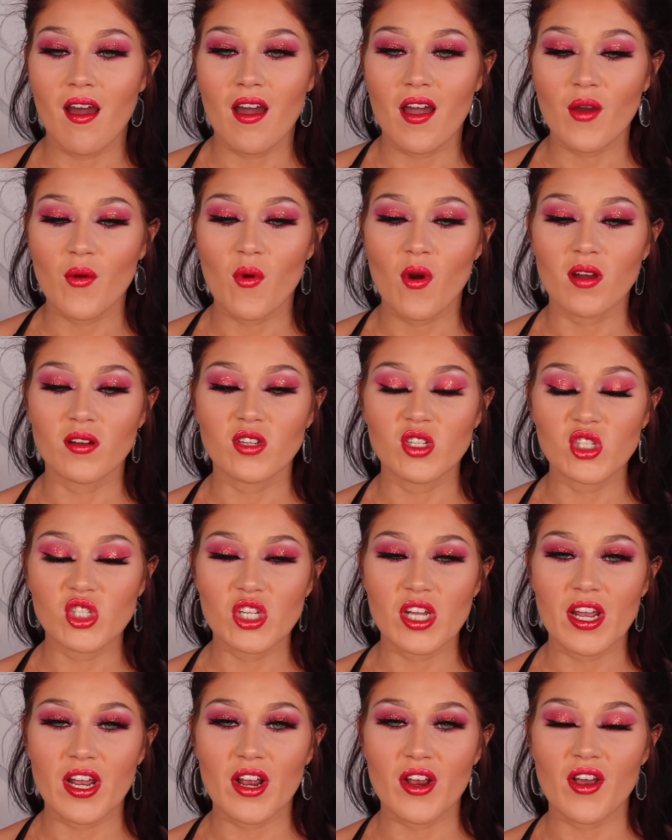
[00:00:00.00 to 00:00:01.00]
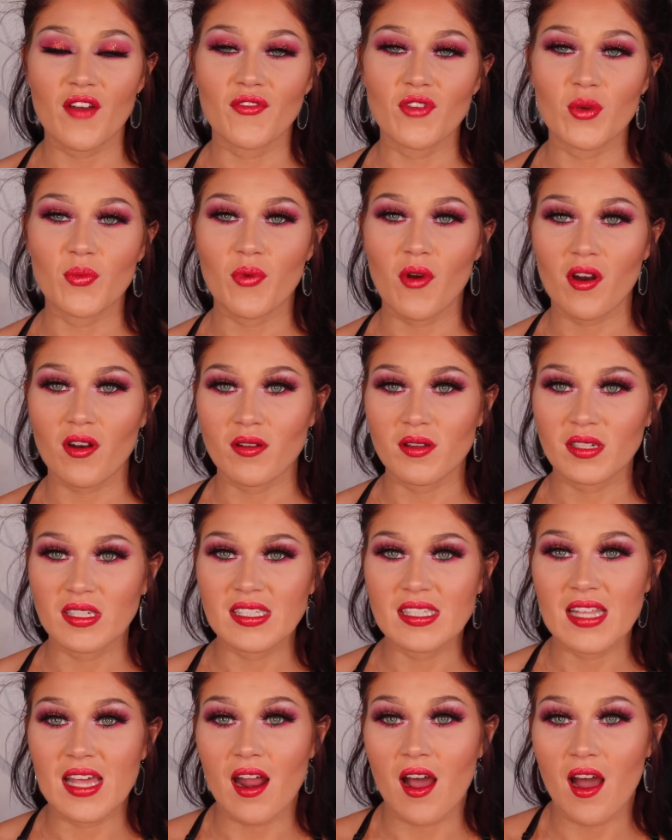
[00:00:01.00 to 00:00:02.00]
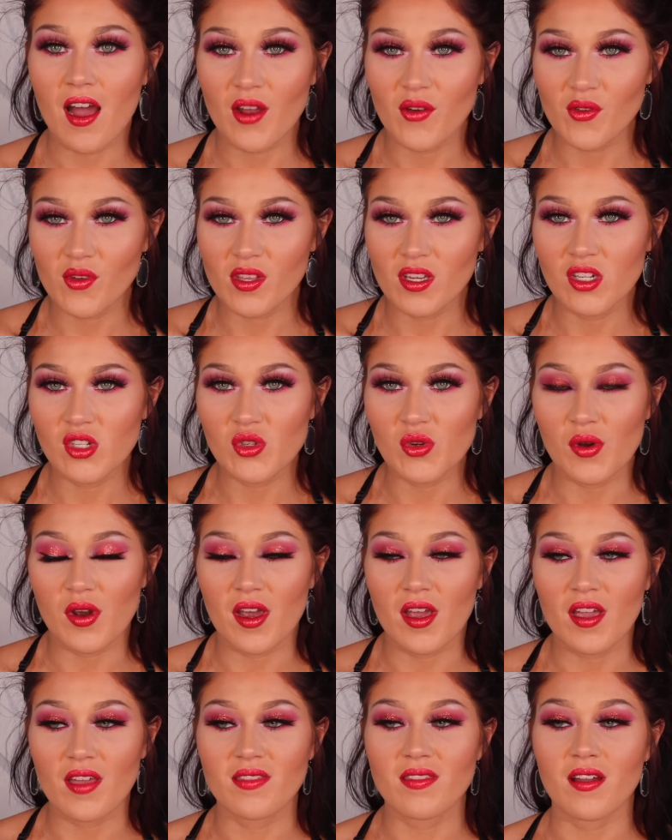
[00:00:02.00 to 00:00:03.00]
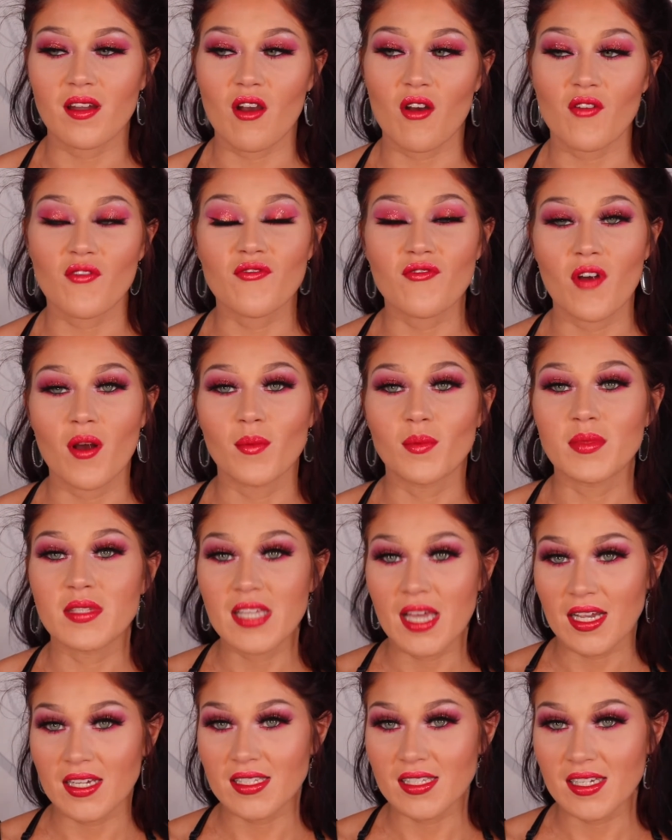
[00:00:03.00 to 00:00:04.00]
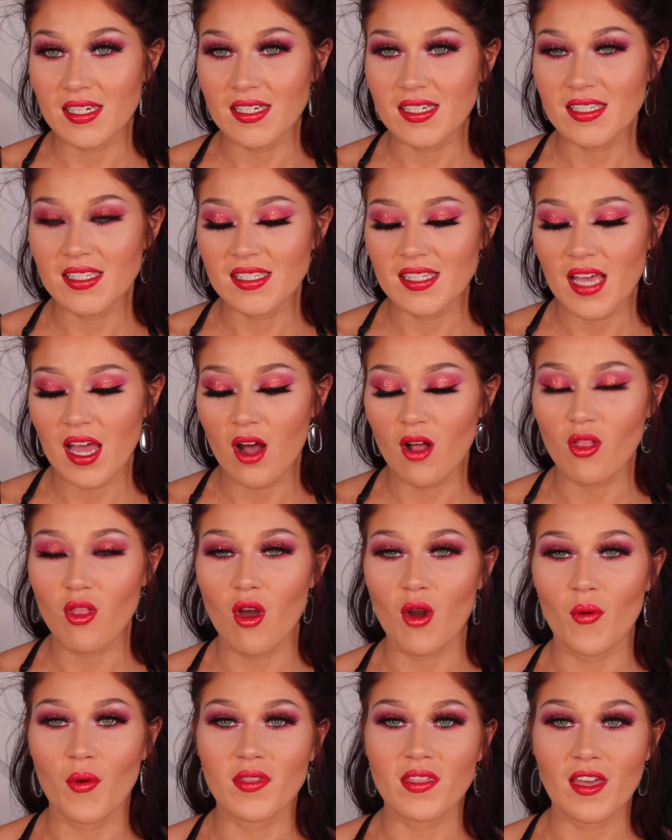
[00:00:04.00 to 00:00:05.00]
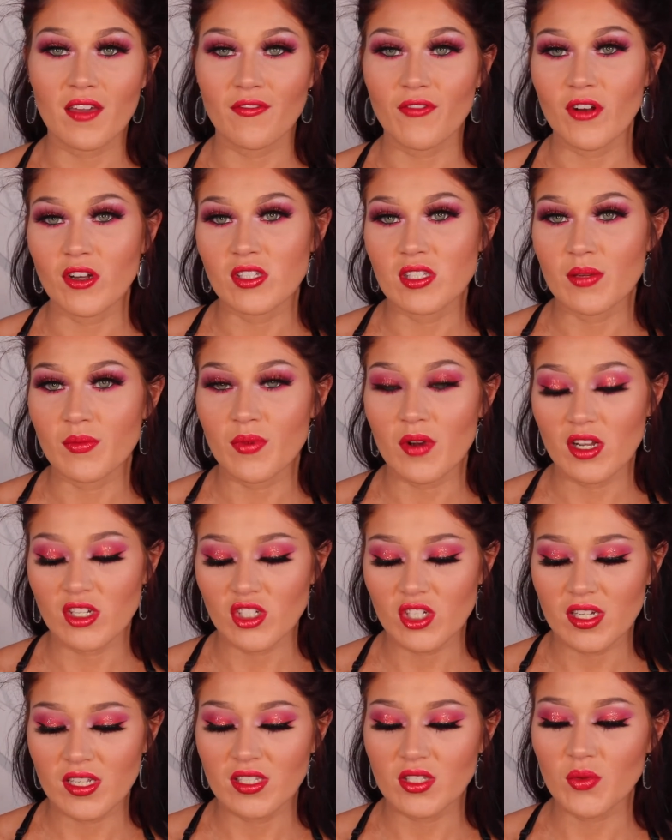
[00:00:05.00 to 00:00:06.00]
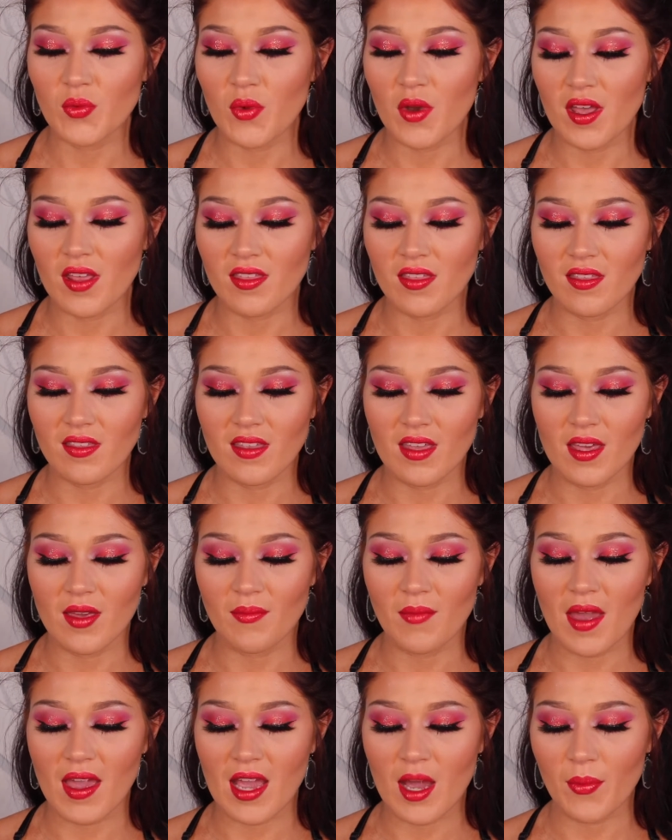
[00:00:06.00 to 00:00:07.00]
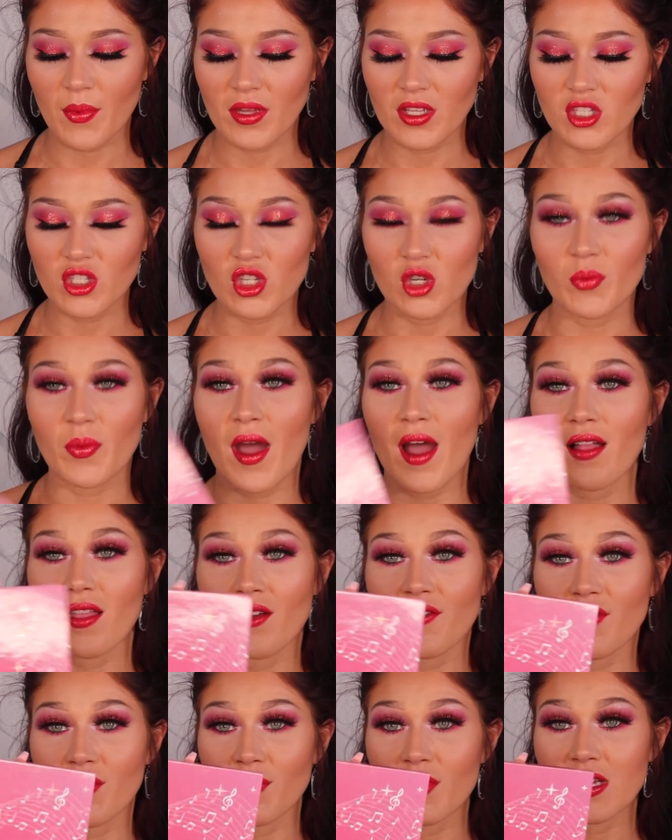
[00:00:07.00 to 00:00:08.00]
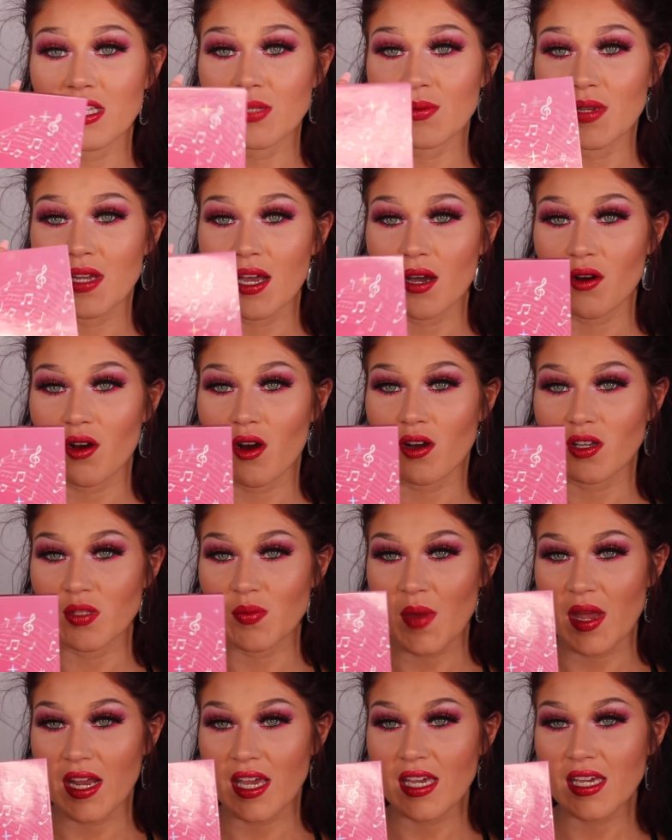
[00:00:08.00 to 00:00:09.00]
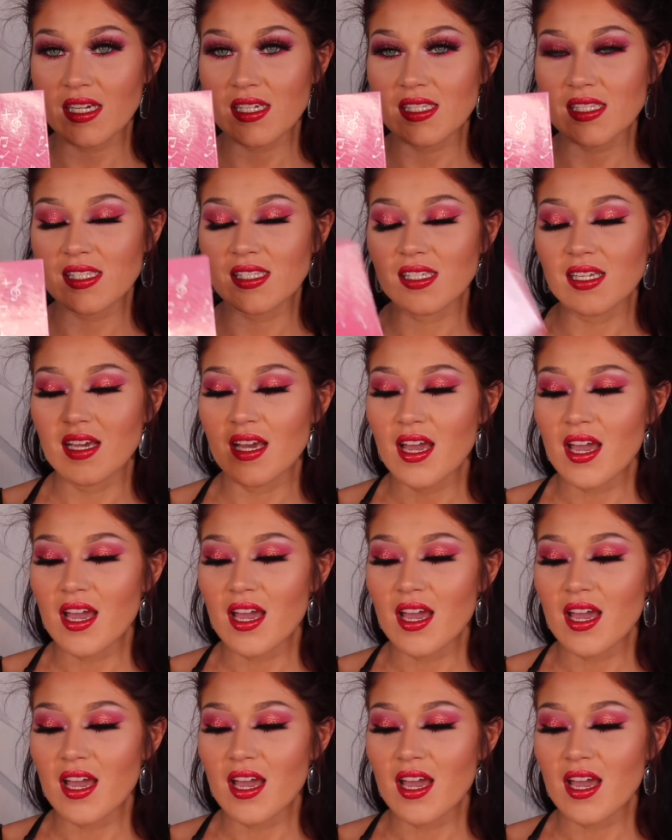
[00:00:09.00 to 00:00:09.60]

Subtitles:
I wanted to share a few products that I really enjoy that are from Texas, along with a first impressions with the Makeup and Chill palette from Kiss Me Now Cosmetics.